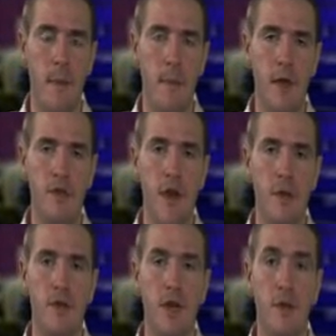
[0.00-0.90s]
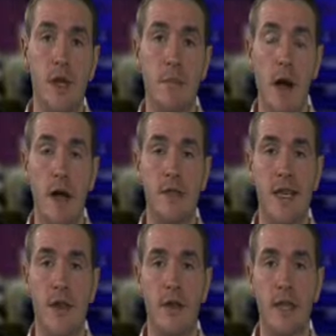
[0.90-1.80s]
Bees coach Eugene
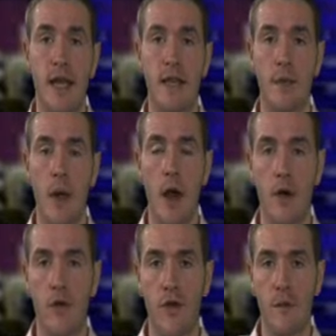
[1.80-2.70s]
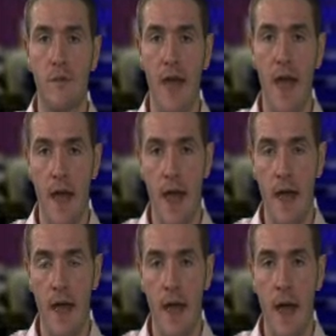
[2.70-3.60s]
Martin looks ahead to a long trip to Ayr,